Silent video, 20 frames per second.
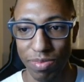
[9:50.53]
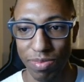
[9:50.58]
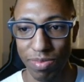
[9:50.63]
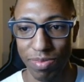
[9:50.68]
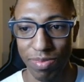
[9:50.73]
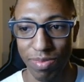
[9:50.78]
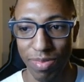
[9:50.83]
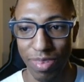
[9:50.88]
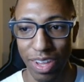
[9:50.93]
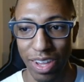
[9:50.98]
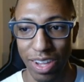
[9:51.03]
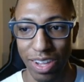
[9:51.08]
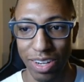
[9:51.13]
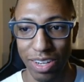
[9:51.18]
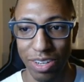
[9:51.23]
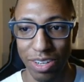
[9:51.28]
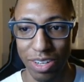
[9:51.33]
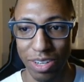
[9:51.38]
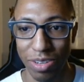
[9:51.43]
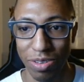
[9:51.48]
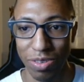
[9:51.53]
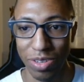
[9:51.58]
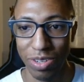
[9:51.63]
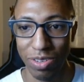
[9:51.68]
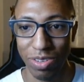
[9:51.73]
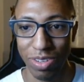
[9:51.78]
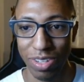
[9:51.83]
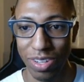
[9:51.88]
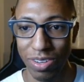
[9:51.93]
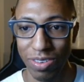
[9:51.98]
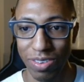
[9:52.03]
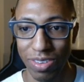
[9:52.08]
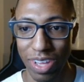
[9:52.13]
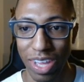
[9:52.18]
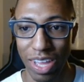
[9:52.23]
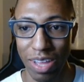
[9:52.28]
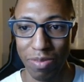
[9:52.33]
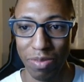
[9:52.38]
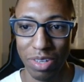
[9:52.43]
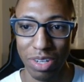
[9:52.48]
when you don't
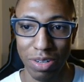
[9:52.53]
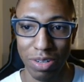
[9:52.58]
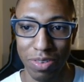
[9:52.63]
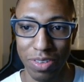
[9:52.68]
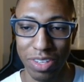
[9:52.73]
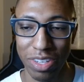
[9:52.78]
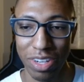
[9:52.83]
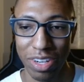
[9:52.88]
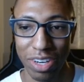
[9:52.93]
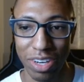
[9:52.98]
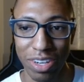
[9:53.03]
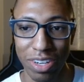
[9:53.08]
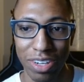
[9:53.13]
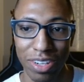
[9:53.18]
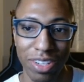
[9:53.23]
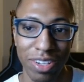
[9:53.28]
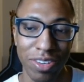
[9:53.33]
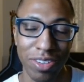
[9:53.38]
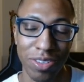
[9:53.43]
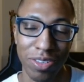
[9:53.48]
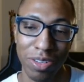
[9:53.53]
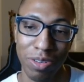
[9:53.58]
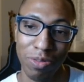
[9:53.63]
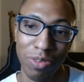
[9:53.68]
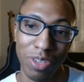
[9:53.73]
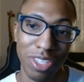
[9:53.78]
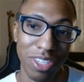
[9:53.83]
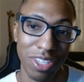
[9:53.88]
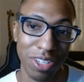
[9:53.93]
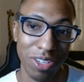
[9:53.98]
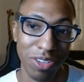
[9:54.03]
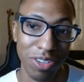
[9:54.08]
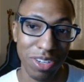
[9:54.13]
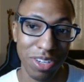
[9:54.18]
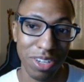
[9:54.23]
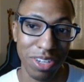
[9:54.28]
have much of a yard, there's only one solution.